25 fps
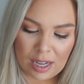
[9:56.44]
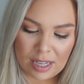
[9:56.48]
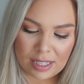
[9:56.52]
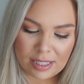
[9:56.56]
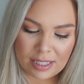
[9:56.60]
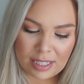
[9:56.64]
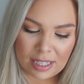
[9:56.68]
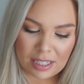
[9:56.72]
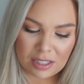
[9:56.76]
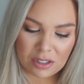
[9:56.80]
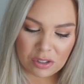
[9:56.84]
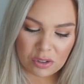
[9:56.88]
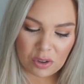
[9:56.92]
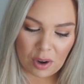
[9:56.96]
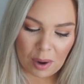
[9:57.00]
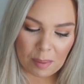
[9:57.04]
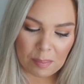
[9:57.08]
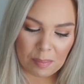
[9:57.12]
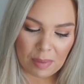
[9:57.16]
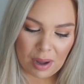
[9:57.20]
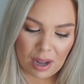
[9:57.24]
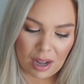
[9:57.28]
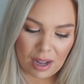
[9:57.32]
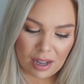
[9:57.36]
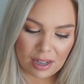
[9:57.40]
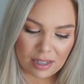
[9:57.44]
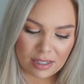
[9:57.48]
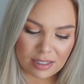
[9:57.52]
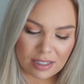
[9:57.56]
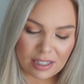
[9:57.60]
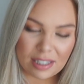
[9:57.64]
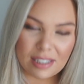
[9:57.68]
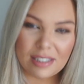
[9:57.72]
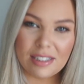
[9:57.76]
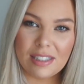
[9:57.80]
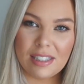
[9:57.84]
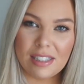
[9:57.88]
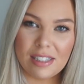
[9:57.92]
Dean's grandma and
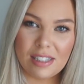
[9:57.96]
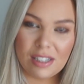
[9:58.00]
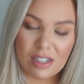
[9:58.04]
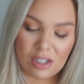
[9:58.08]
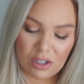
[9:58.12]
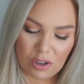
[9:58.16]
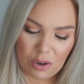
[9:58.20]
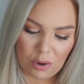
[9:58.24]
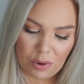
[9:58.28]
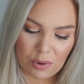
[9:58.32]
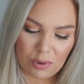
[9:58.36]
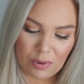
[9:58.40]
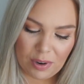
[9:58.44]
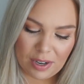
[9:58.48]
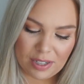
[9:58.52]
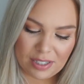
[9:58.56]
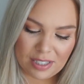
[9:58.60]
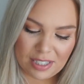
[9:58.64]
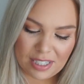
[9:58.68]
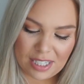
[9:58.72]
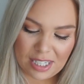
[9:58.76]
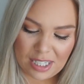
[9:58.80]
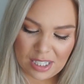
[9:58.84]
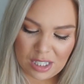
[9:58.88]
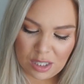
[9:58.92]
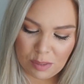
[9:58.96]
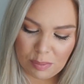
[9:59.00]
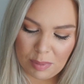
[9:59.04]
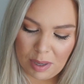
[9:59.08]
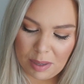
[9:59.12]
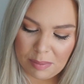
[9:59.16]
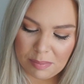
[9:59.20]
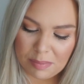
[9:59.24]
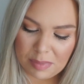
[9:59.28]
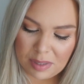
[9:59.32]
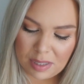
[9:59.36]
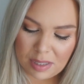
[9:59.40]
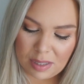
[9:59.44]
Dean's sister going around to Dean's
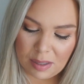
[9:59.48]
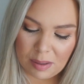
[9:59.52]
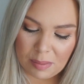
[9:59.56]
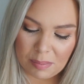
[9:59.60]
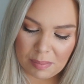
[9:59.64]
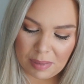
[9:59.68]
mum's